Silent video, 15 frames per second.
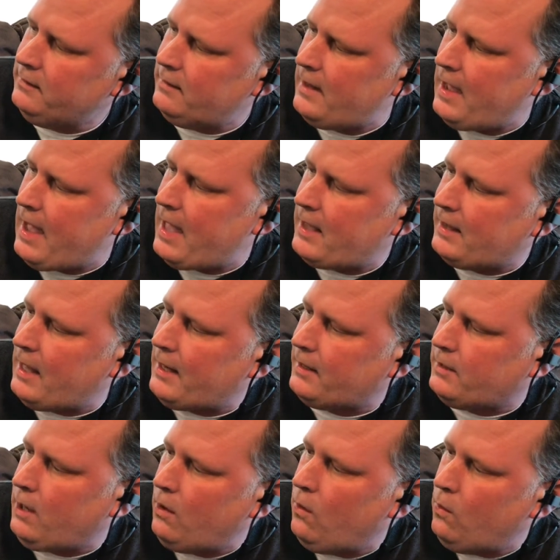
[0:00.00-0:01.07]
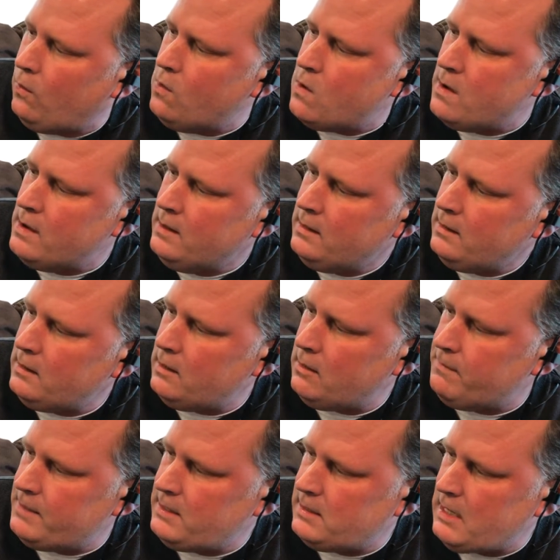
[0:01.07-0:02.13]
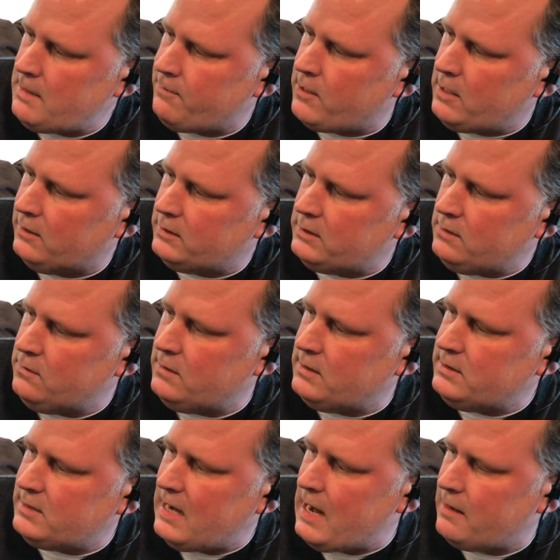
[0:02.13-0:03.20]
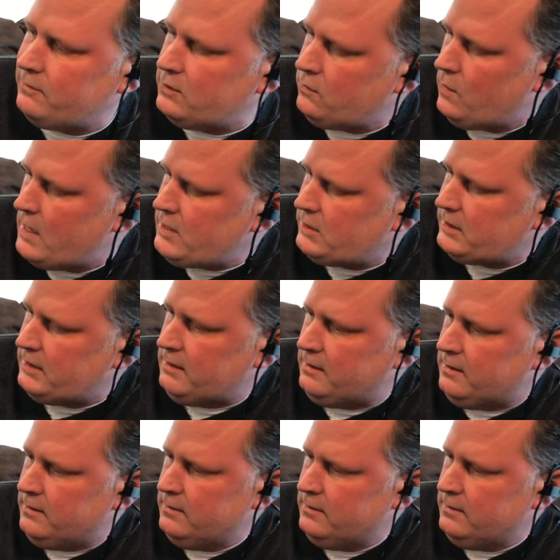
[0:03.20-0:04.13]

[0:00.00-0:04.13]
I gotta go. It'll be daybreak soon and time's a wasting.